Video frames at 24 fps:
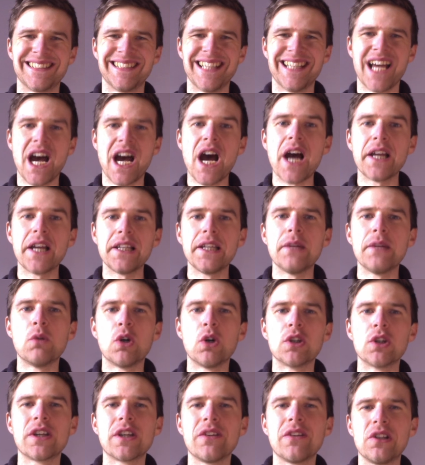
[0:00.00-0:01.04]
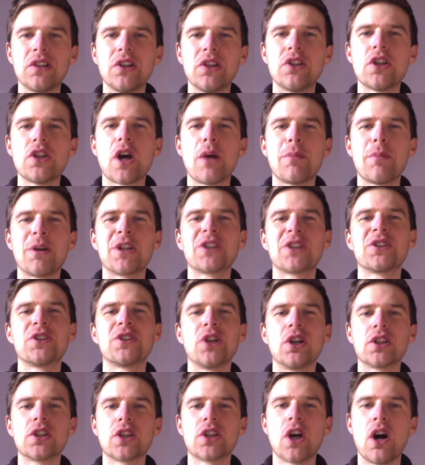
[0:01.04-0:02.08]
Hi, Liam Ward here at
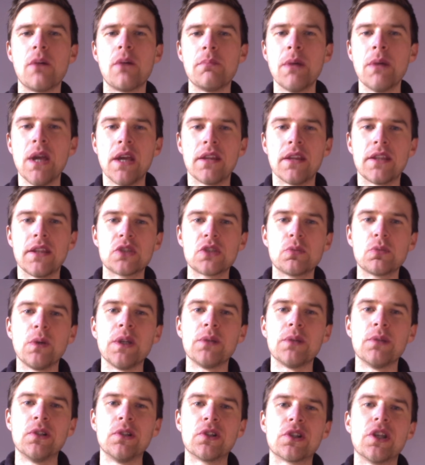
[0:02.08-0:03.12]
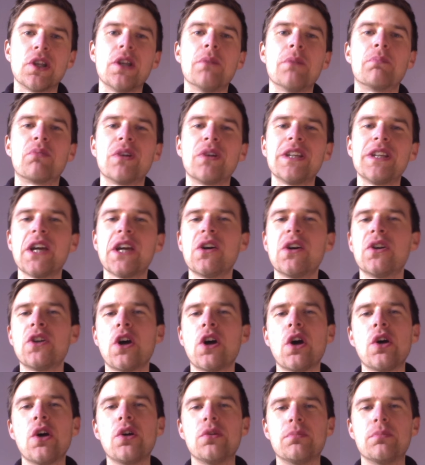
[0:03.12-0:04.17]
learntheharmonica.com. This week we're looking at Bring It On
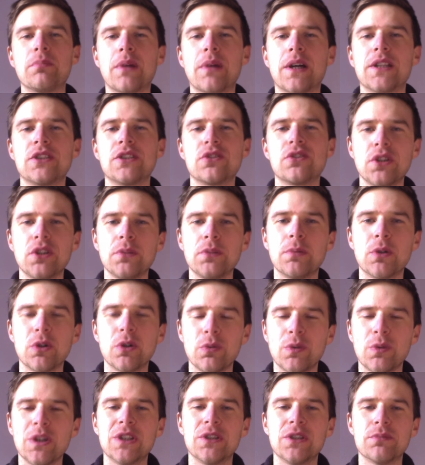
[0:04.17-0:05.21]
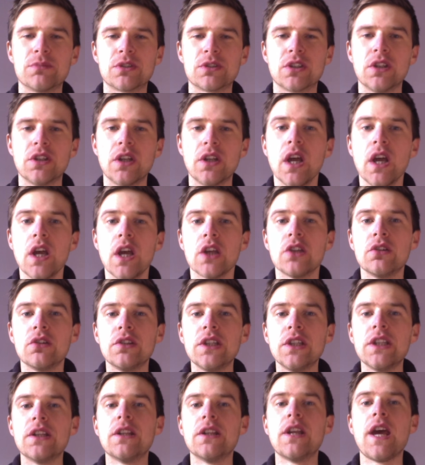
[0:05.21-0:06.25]
Home by Sonny Boy Williamson. You'll
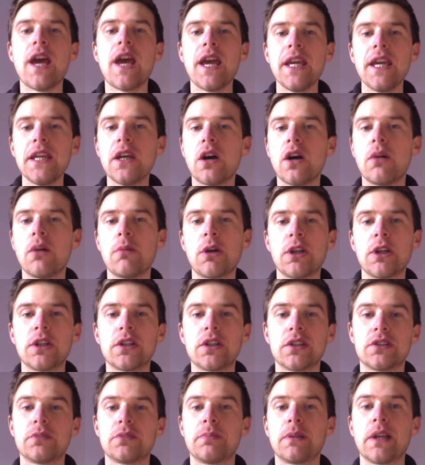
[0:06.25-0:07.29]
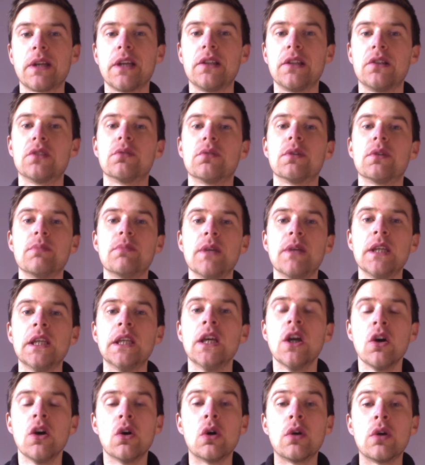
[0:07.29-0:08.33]
need an A harmonica to play along with me,
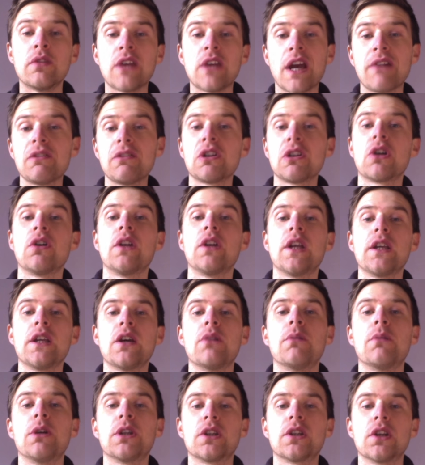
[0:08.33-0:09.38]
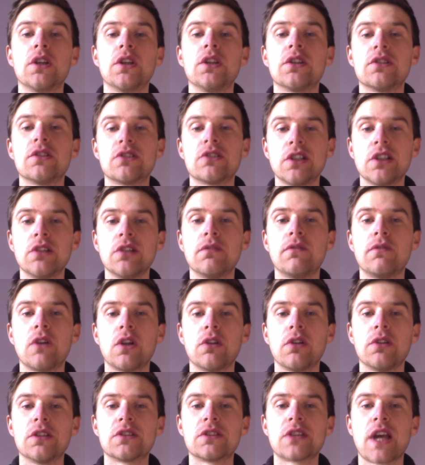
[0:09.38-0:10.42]
or if you haven't got an A harmonica, you can still follow
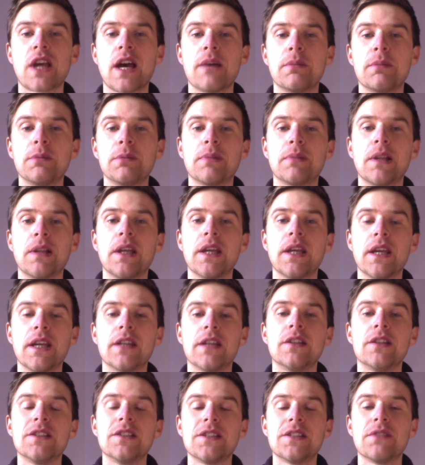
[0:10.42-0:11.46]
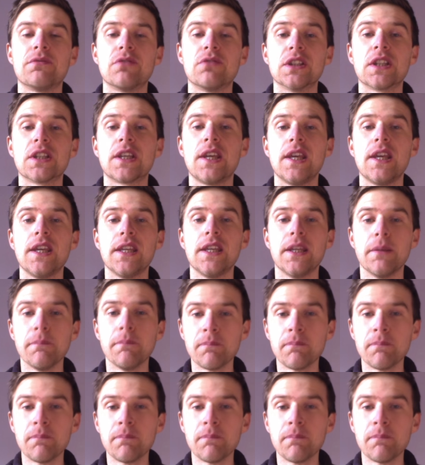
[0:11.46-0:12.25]
the tab and play it in a different key.